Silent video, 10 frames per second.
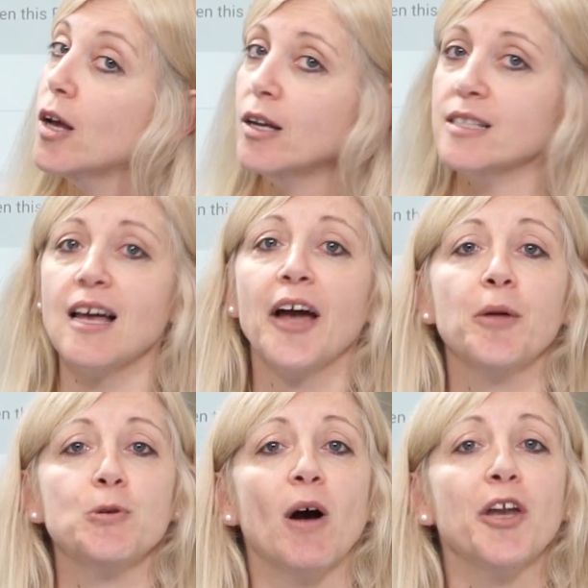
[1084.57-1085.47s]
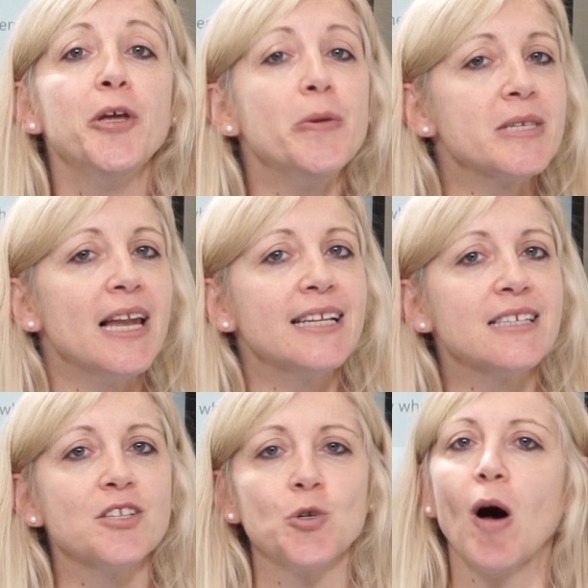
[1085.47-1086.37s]
Sign up to our
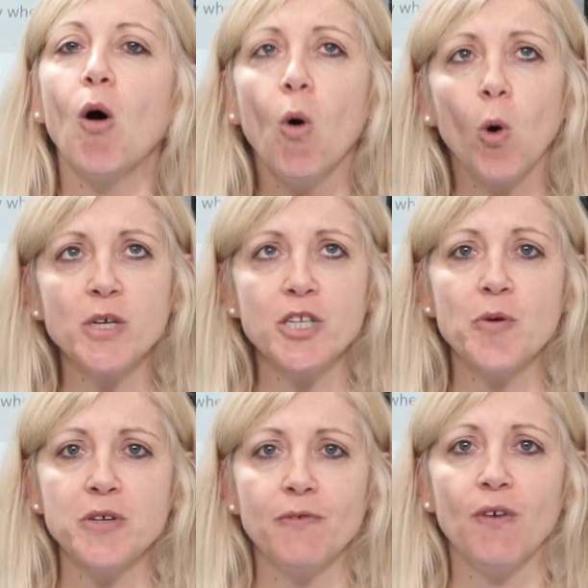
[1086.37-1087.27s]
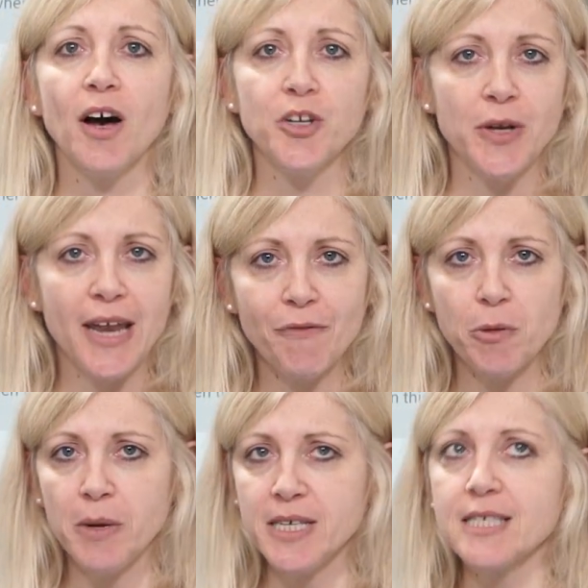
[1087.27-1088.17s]
newsletters, you are always notified, you never
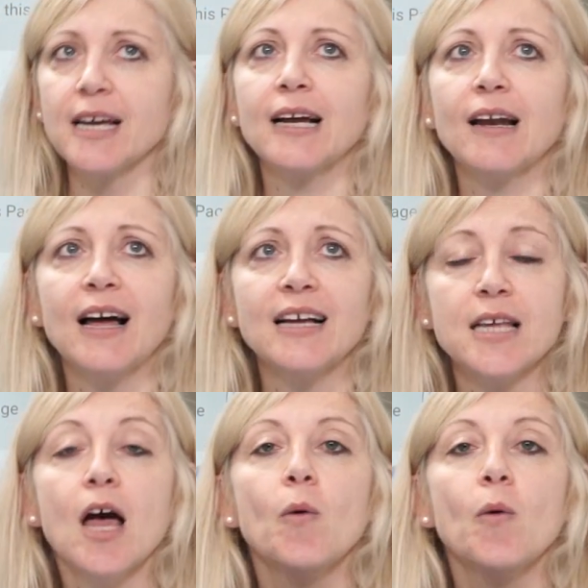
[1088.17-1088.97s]
miss a class.